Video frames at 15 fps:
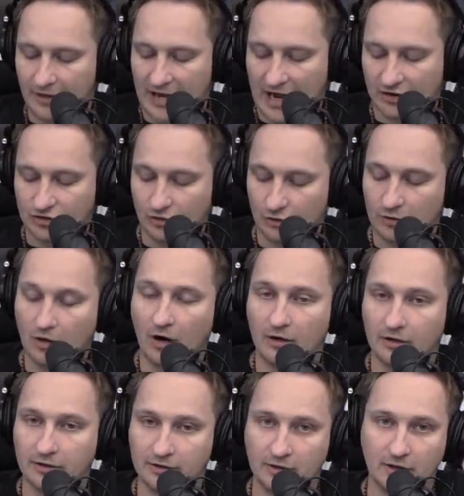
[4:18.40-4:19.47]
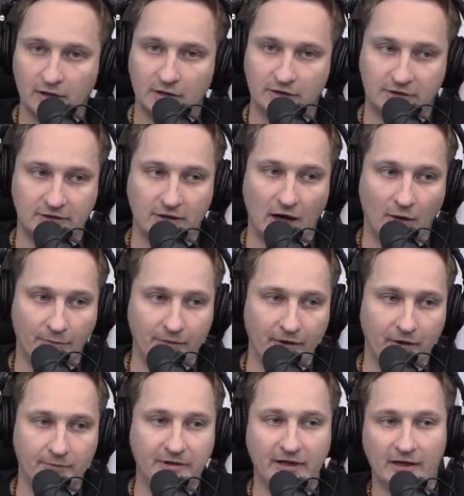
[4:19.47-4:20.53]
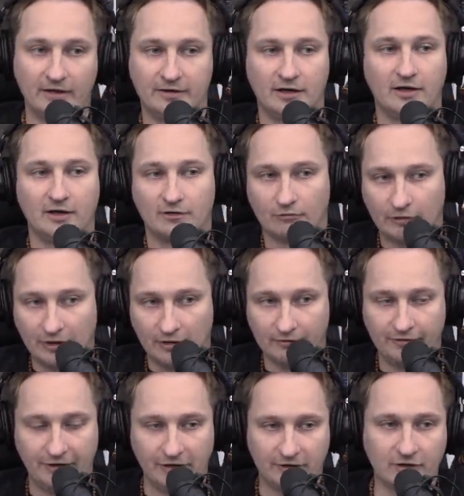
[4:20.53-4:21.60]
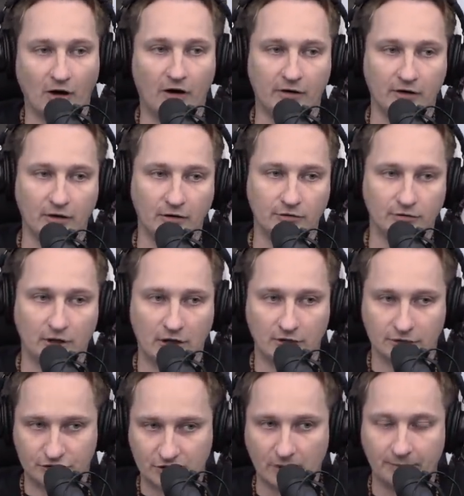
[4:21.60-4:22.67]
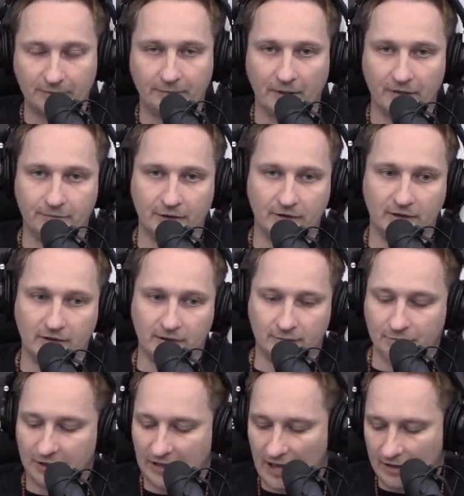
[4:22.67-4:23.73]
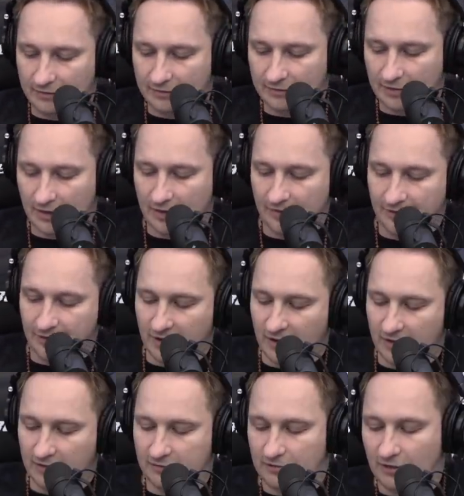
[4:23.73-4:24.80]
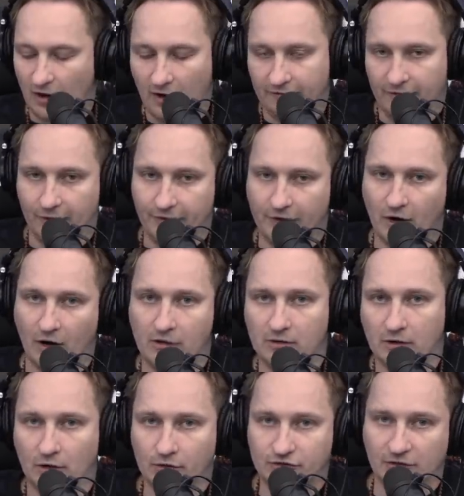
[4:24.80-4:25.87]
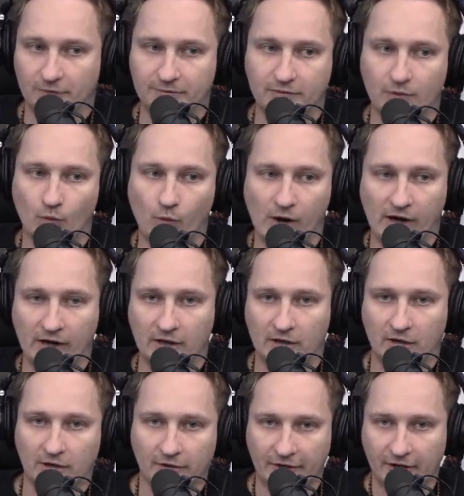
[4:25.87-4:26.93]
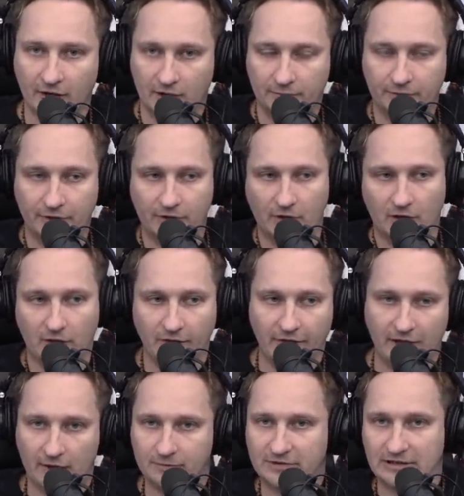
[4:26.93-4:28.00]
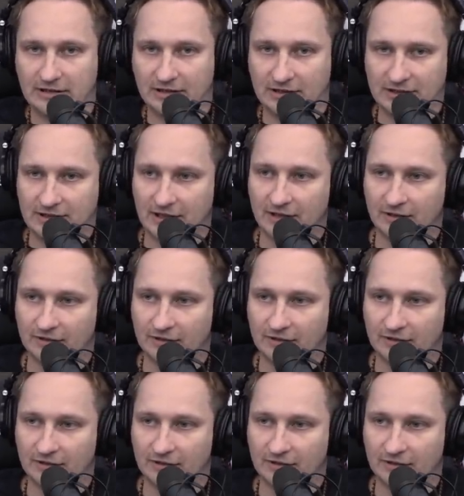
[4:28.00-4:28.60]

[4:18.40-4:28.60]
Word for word: National Guard to help them get rid of these cargo ships. But again, they're going to offload the cargo ships. Where are they going to put all the empty containers?